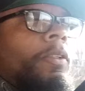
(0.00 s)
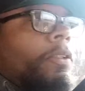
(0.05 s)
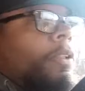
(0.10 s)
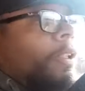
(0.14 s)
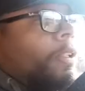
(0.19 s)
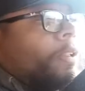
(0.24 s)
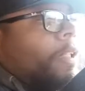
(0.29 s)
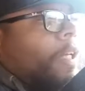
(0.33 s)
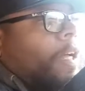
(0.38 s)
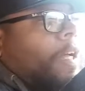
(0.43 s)

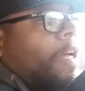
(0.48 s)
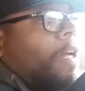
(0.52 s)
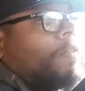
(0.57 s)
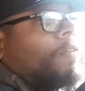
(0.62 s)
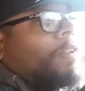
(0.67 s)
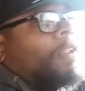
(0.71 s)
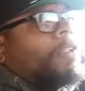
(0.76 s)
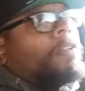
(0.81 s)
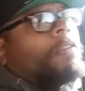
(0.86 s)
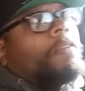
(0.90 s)
Since I
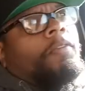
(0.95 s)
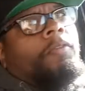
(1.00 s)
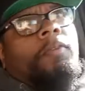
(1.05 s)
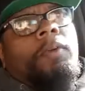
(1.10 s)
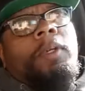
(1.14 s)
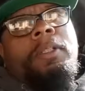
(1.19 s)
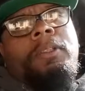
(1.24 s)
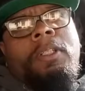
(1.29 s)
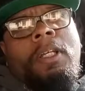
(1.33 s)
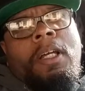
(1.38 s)
have a little
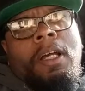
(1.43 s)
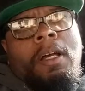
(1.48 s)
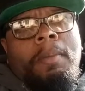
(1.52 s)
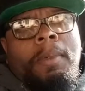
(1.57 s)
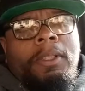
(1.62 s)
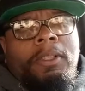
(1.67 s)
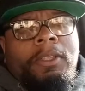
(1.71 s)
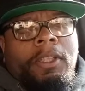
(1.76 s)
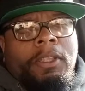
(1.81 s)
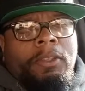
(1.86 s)
free
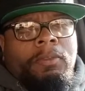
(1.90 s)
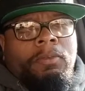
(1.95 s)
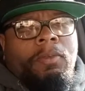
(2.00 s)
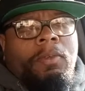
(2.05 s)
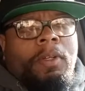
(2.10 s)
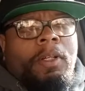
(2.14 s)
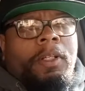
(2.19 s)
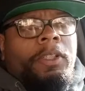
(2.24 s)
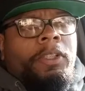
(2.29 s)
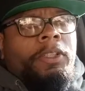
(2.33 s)
time, I just
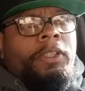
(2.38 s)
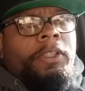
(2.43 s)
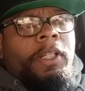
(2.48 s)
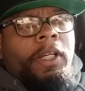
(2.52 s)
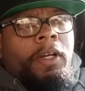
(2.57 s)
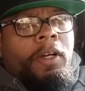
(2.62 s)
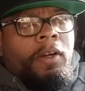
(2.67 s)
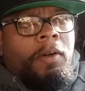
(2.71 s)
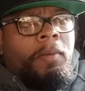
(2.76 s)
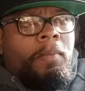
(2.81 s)
want to
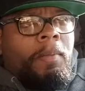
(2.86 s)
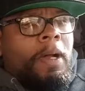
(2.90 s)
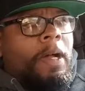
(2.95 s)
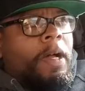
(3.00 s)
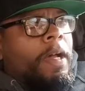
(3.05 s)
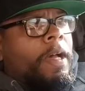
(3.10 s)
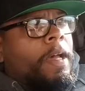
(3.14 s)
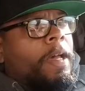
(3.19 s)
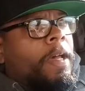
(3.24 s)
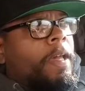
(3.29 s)
share
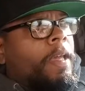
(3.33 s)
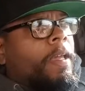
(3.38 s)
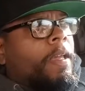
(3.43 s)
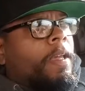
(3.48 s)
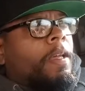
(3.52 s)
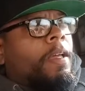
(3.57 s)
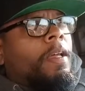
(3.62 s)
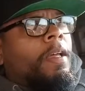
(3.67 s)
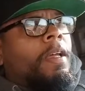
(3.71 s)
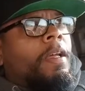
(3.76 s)
my
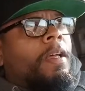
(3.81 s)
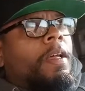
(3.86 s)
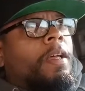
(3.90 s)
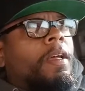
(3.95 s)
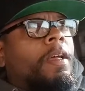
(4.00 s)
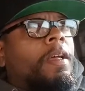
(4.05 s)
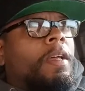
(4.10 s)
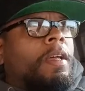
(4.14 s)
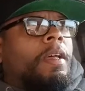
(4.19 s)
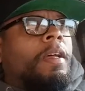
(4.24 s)

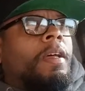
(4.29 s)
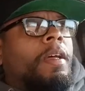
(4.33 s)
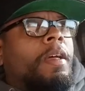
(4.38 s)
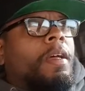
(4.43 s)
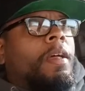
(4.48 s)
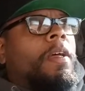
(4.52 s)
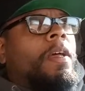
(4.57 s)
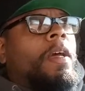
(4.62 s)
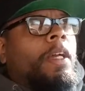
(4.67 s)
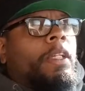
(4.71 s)

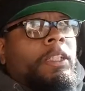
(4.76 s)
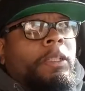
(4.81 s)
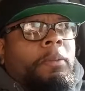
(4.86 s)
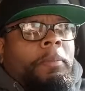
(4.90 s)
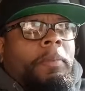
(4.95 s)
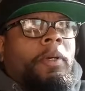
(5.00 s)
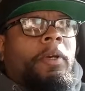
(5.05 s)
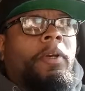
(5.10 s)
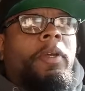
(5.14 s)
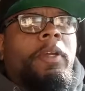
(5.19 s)

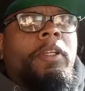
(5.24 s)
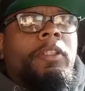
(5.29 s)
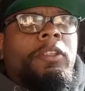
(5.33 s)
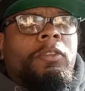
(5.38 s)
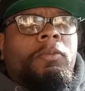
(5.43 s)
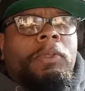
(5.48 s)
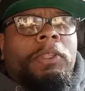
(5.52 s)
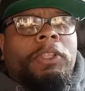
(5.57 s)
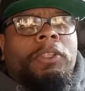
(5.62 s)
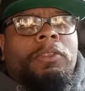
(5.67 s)

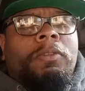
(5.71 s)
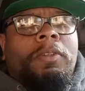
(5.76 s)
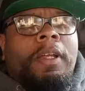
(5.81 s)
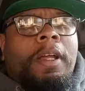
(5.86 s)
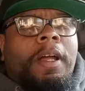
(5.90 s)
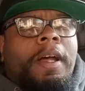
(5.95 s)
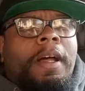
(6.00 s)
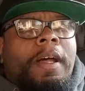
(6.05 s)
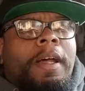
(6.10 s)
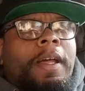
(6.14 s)
experience with you
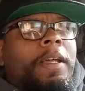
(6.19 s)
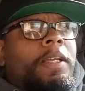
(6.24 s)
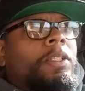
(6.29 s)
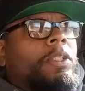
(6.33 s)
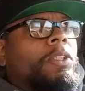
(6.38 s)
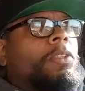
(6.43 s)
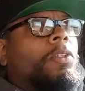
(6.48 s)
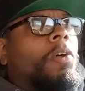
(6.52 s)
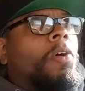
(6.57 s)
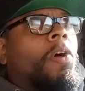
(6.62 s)

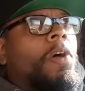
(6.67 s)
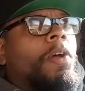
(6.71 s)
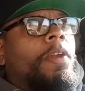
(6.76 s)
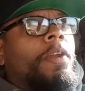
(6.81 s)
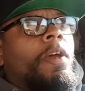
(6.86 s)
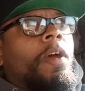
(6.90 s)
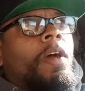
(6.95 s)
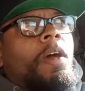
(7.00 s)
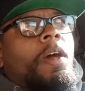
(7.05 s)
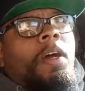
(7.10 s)
guys on
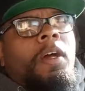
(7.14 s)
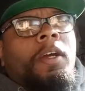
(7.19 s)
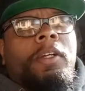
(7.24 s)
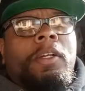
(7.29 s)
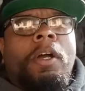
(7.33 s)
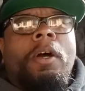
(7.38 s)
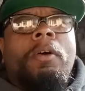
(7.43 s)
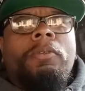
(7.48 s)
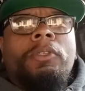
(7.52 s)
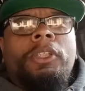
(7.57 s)

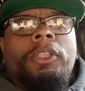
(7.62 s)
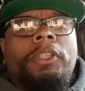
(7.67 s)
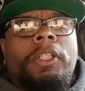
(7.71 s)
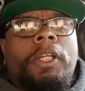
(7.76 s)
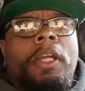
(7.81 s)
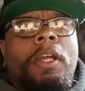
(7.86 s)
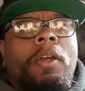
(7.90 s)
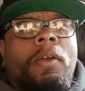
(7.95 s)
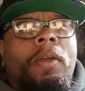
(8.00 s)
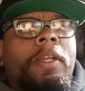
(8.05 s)

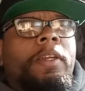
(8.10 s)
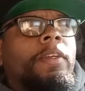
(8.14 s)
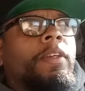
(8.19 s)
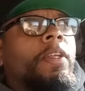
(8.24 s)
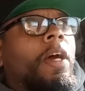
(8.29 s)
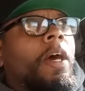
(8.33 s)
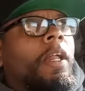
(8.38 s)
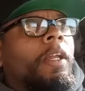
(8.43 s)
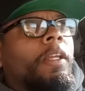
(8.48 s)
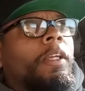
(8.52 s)
Goshare and
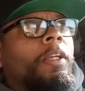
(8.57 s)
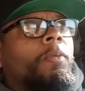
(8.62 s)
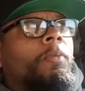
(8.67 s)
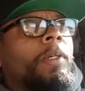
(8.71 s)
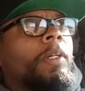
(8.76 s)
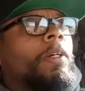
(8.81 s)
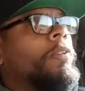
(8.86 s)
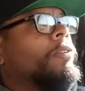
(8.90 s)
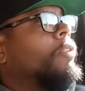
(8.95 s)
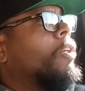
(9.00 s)
Dolly.
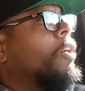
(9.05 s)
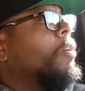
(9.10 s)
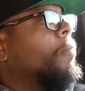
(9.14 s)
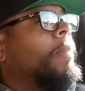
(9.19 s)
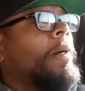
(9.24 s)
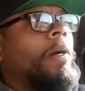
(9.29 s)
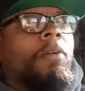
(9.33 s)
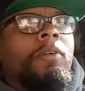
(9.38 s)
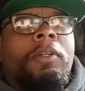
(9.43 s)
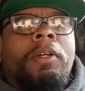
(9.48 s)
We're going to talk
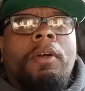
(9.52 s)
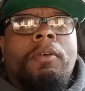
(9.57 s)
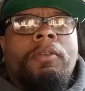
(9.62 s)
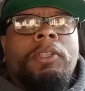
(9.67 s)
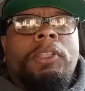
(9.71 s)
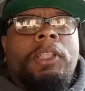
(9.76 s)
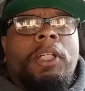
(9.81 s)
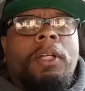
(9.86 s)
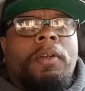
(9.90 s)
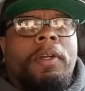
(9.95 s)
about
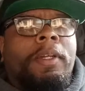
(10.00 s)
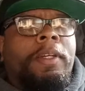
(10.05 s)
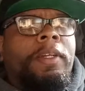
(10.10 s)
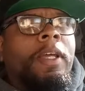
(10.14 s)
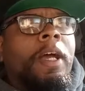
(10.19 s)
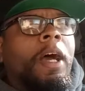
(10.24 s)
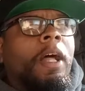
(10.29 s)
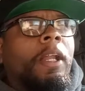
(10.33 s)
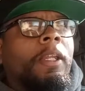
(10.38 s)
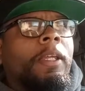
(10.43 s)
Goshare and
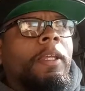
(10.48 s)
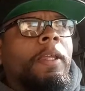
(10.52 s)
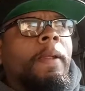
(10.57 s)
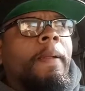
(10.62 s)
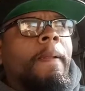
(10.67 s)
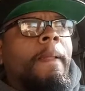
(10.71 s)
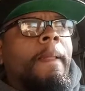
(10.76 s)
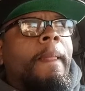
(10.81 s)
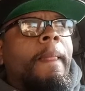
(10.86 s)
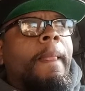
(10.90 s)
Dolly.
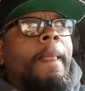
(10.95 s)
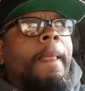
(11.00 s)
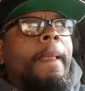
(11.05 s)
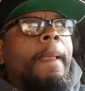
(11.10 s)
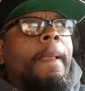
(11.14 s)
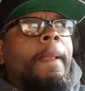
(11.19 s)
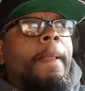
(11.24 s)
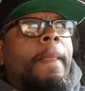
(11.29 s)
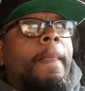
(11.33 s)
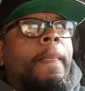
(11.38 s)

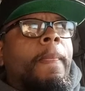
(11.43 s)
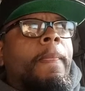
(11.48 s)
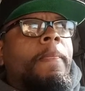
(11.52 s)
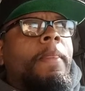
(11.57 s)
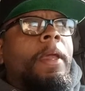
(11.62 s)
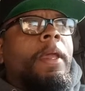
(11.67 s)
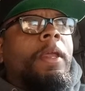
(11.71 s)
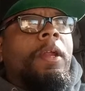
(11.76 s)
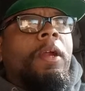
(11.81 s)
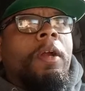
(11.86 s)

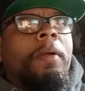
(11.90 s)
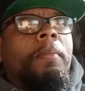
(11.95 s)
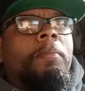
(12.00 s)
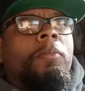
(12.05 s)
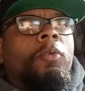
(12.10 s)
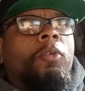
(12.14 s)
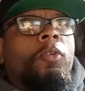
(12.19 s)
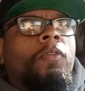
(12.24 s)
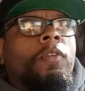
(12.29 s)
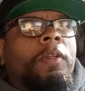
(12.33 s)
They are
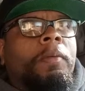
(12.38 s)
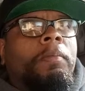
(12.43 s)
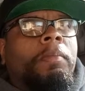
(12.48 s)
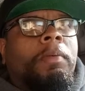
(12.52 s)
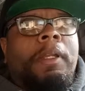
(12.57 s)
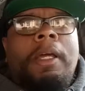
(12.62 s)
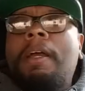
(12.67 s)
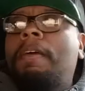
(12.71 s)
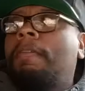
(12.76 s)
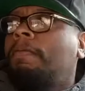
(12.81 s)
moving
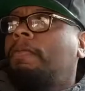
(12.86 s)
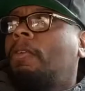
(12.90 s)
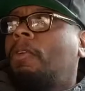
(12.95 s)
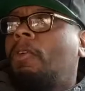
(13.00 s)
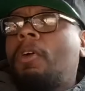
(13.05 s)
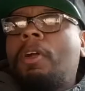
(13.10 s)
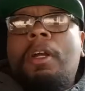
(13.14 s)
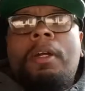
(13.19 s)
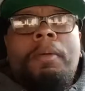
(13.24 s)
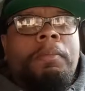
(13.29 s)

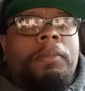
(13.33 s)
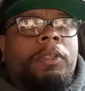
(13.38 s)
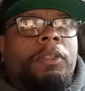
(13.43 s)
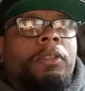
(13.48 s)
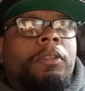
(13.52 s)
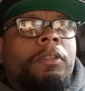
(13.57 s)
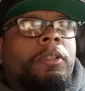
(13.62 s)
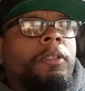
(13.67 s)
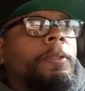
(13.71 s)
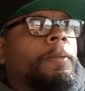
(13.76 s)

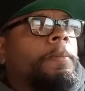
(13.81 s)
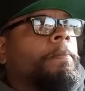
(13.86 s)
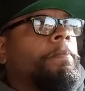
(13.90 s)
platforms,